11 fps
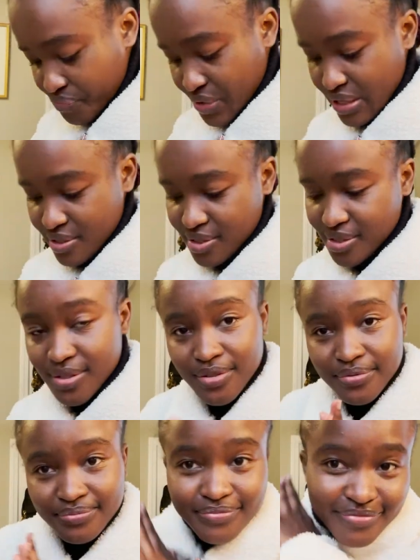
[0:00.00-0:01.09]
Yes.
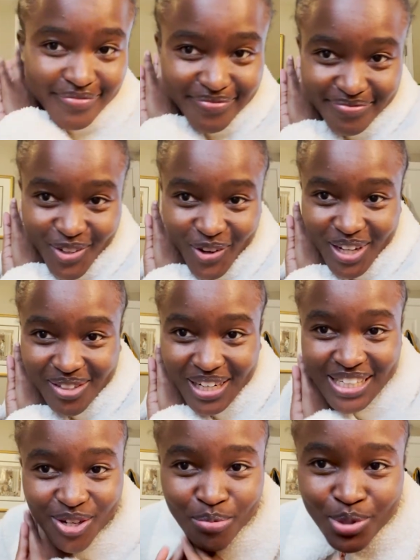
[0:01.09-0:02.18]
Okay,
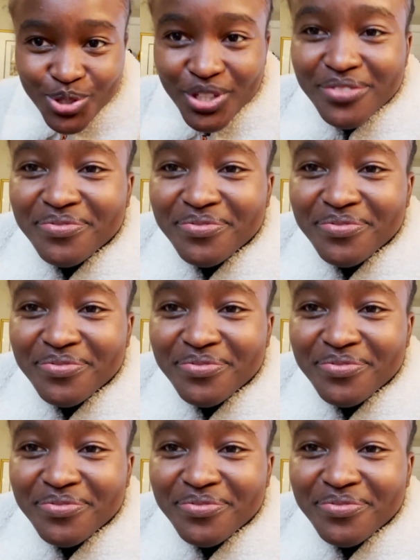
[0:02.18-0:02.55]
let's go to the bookstore.